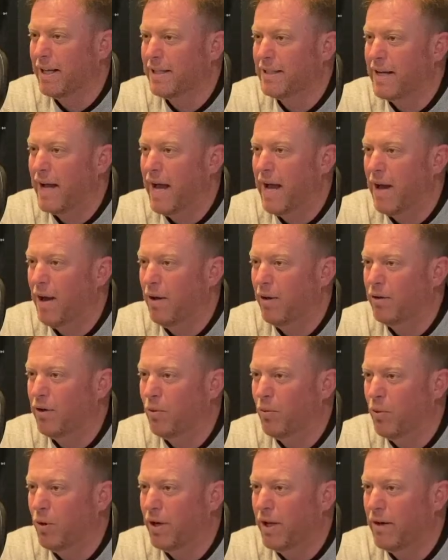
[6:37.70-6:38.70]
down
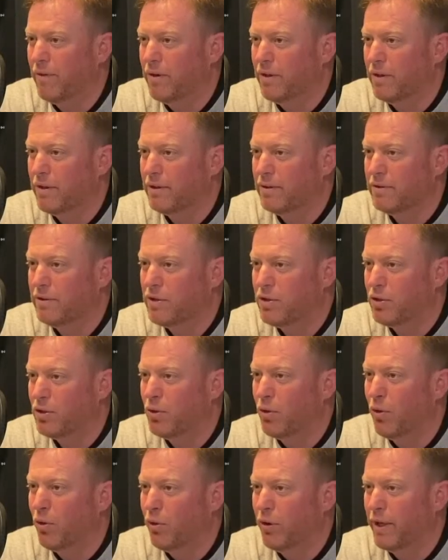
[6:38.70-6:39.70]
on whatever
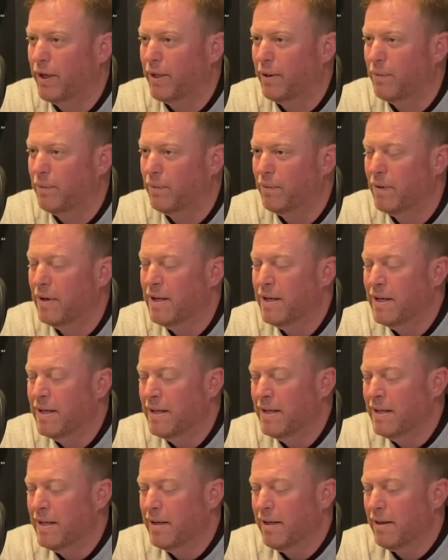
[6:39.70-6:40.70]
story
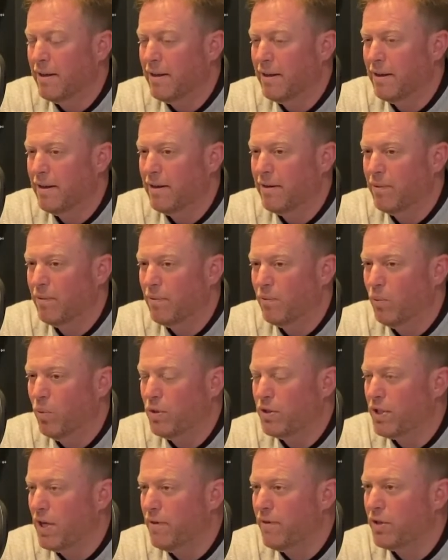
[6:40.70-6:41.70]

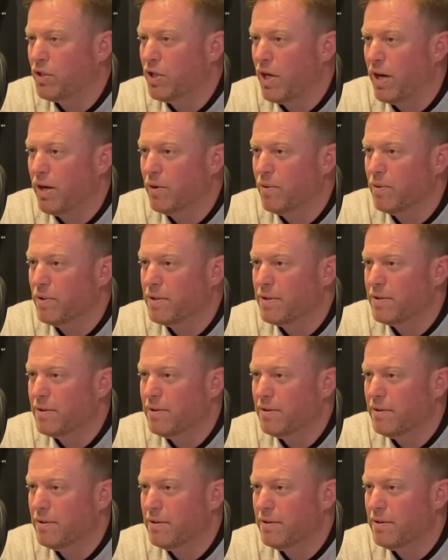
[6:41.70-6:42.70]
whichever channel was
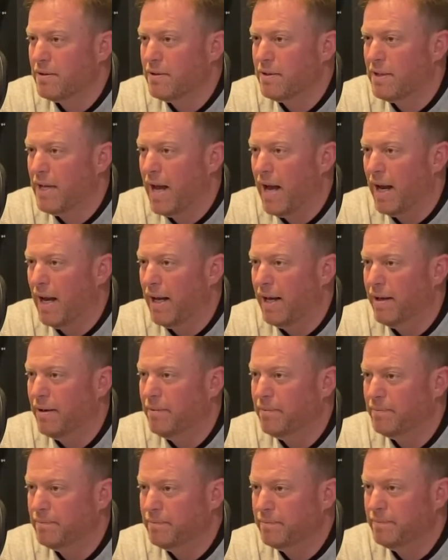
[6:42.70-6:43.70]
telling.
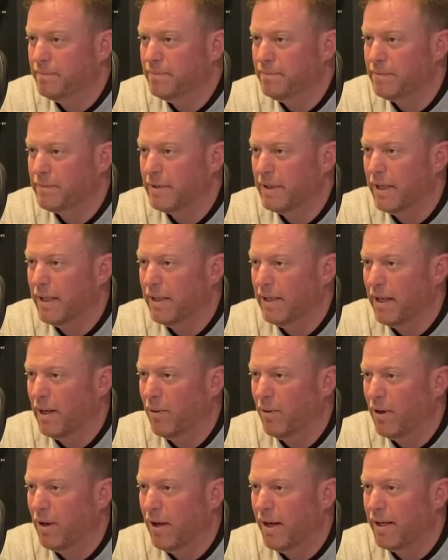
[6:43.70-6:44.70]
They
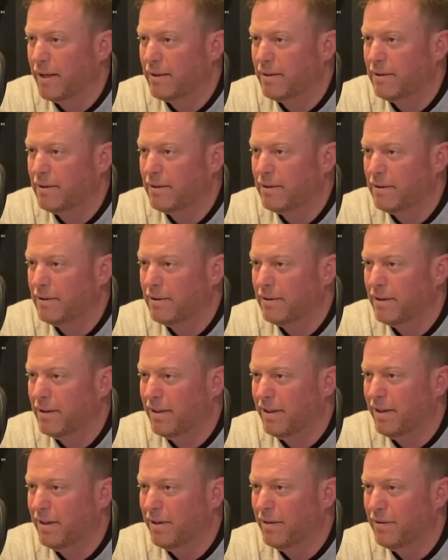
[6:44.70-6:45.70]
were like,
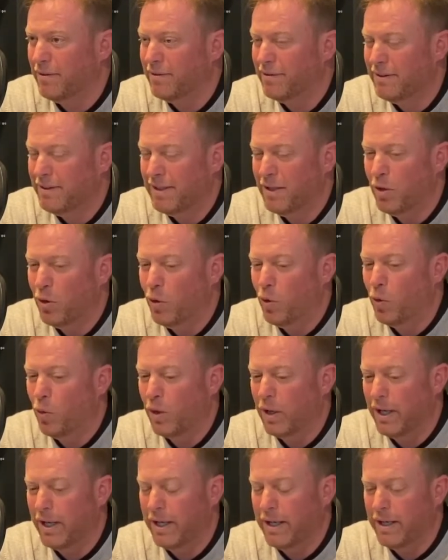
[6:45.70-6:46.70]
you know,
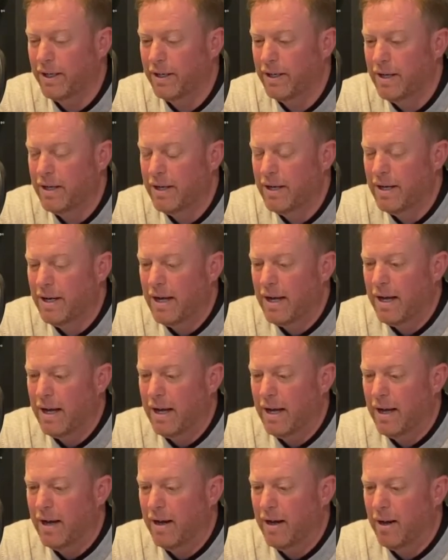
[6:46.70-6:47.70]
all in.
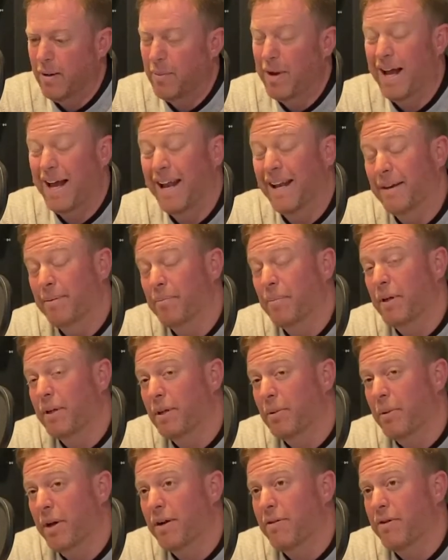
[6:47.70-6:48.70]
But
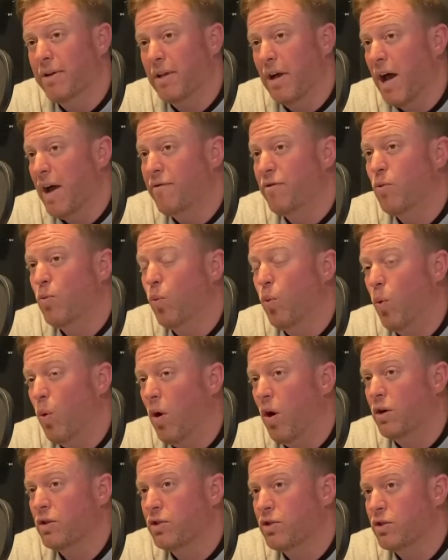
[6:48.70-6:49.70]
the main reason, I haven't
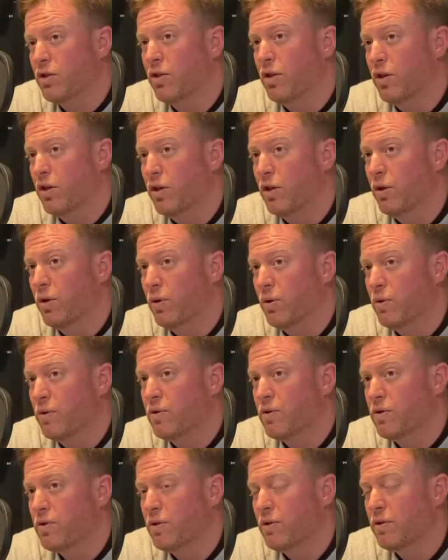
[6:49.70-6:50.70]
watched the
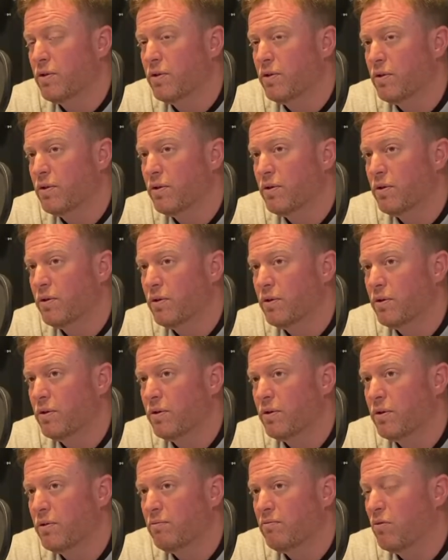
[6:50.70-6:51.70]
news,
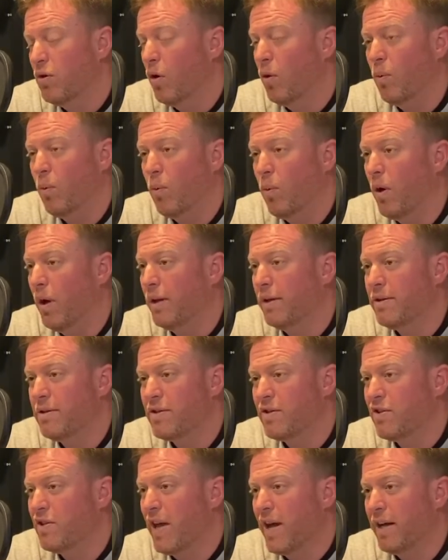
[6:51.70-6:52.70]
not 1
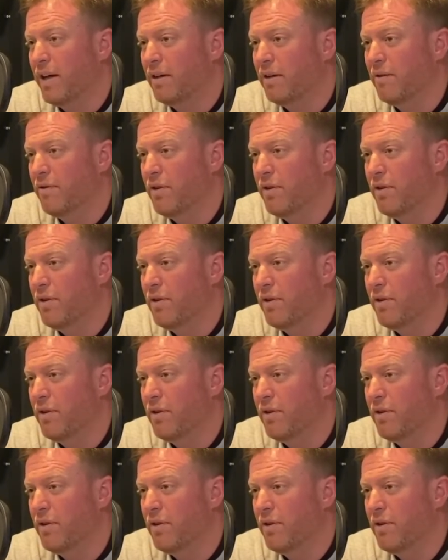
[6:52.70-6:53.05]
second of the